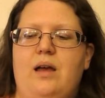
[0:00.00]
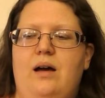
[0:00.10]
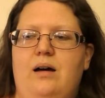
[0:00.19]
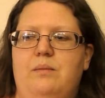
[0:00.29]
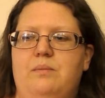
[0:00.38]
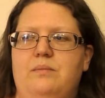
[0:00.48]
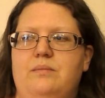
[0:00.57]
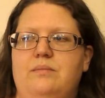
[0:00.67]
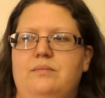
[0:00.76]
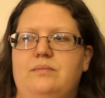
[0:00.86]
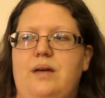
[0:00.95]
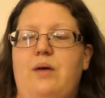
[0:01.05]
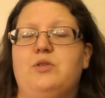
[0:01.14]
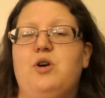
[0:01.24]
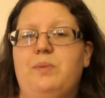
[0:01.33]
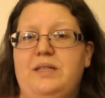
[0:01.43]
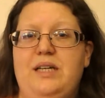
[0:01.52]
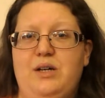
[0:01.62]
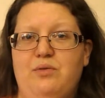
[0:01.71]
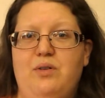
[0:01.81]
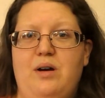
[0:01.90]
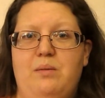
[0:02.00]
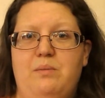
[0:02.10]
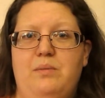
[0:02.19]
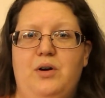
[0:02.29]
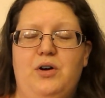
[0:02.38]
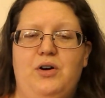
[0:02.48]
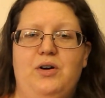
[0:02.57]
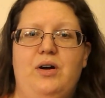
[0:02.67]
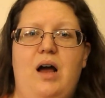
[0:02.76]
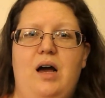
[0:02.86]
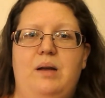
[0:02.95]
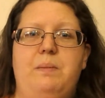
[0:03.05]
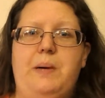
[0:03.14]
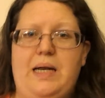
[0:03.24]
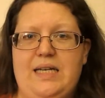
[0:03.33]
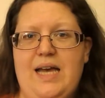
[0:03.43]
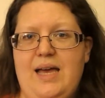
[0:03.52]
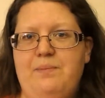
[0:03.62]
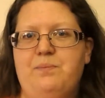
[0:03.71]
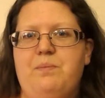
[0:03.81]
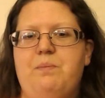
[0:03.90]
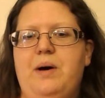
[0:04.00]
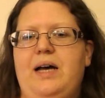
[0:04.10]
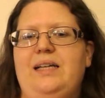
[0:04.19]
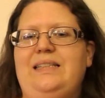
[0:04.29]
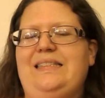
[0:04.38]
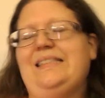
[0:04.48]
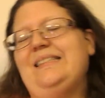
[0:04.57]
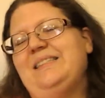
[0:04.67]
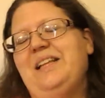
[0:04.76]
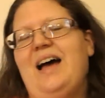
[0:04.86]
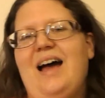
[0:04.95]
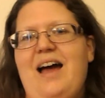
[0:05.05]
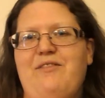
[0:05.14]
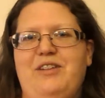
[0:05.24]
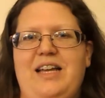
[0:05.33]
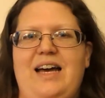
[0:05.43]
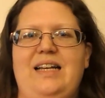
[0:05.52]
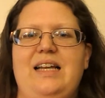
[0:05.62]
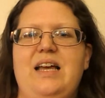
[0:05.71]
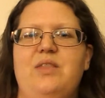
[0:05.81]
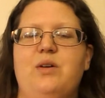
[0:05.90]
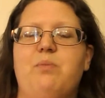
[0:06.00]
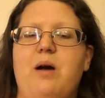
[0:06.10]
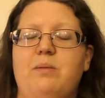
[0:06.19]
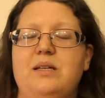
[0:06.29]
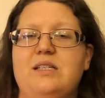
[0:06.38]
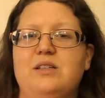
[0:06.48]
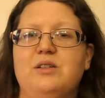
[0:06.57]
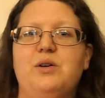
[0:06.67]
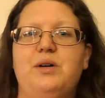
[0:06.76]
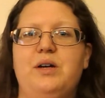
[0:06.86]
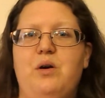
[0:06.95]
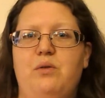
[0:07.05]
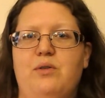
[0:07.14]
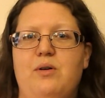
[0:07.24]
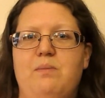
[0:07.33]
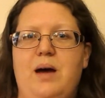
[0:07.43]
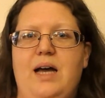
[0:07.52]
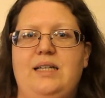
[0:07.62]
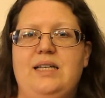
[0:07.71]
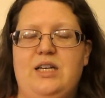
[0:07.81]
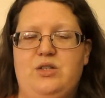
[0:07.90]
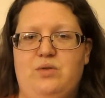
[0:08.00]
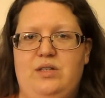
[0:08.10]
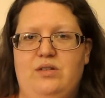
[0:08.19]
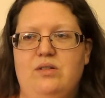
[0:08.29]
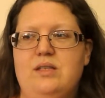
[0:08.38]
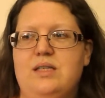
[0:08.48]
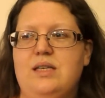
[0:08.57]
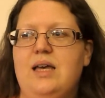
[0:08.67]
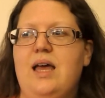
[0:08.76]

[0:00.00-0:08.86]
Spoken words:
I was hoping to hear from her on Monday, but I haven't yet. They're probably still going over my test results.